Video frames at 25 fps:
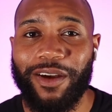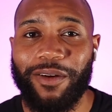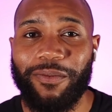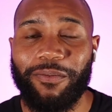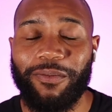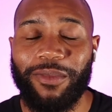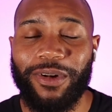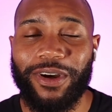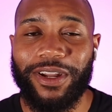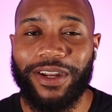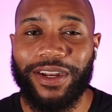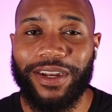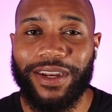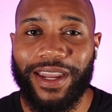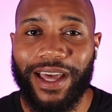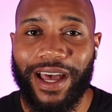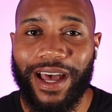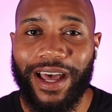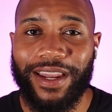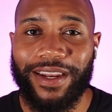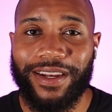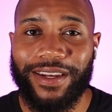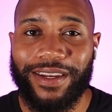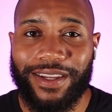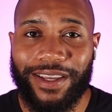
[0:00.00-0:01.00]
but
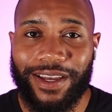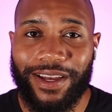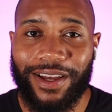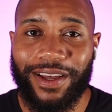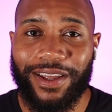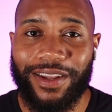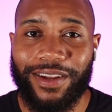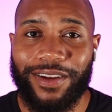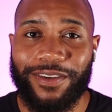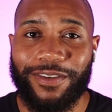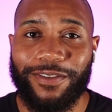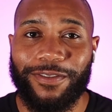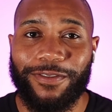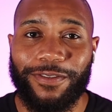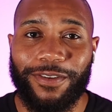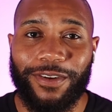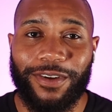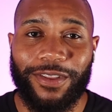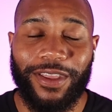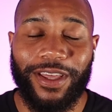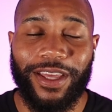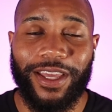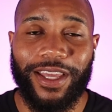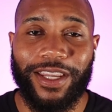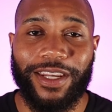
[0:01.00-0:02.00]
not done for
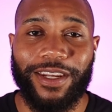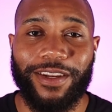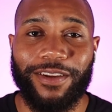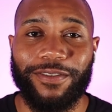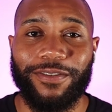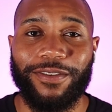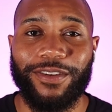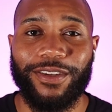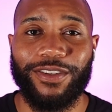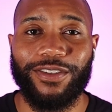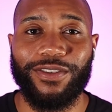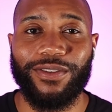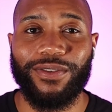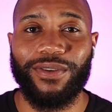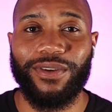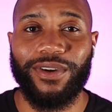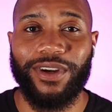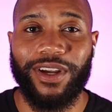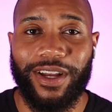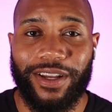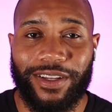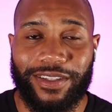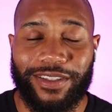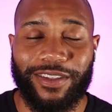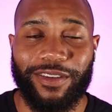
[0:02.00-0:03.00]
the individual
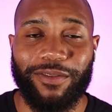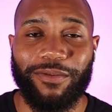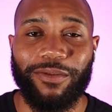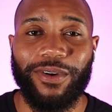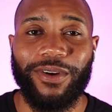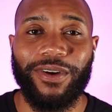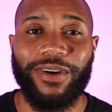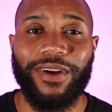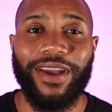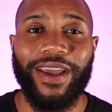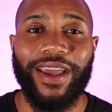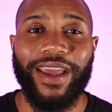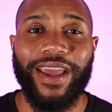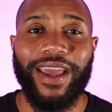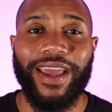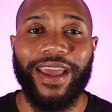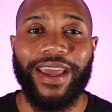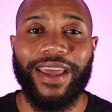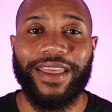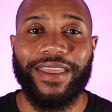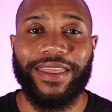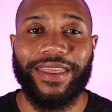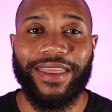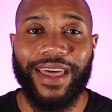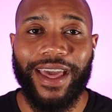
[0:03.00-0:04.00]
customer.
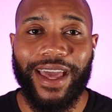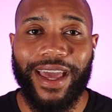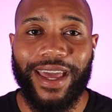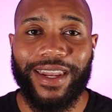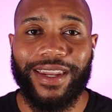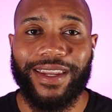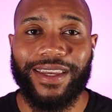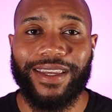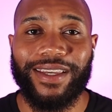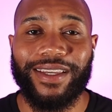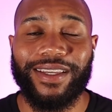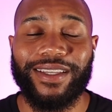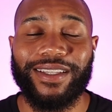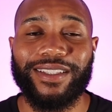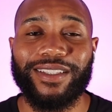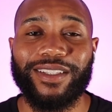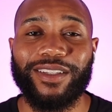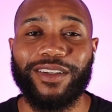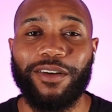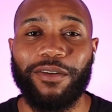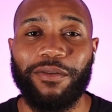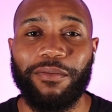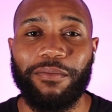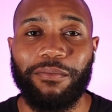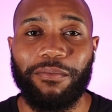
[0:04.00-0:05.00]
And that
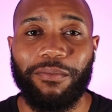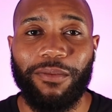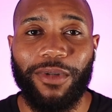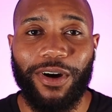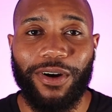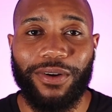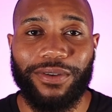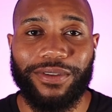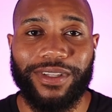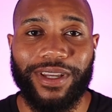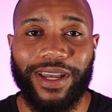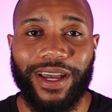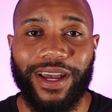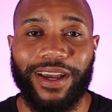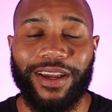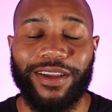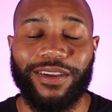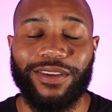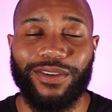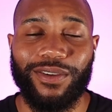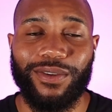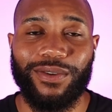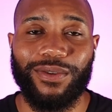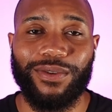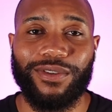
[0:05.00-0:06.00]
is
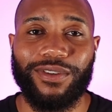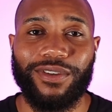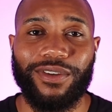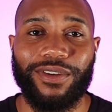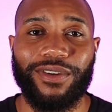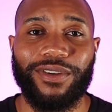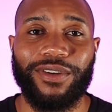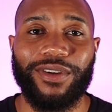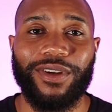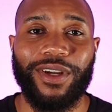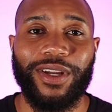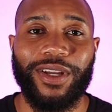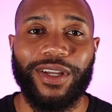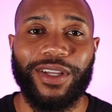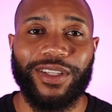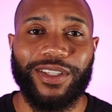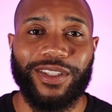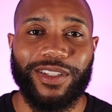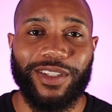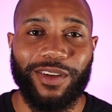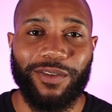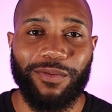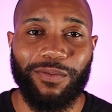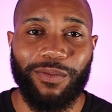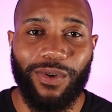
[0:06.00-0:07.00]
multi-user
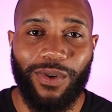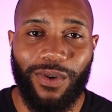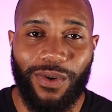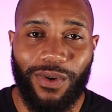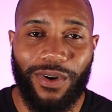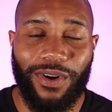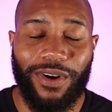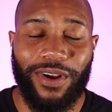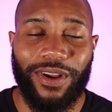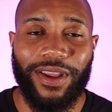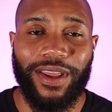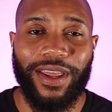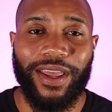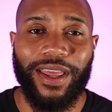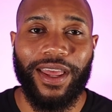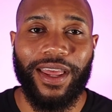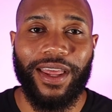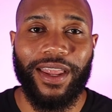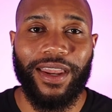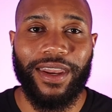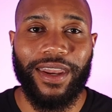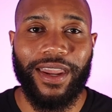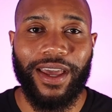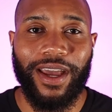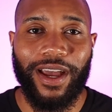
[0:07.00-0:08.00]
support.
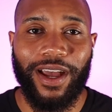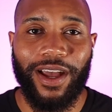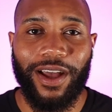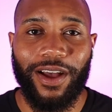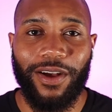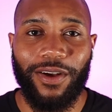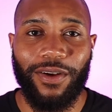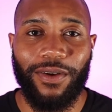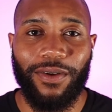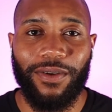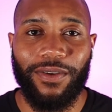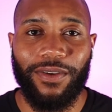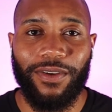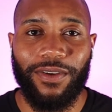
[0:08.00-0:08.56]
Now,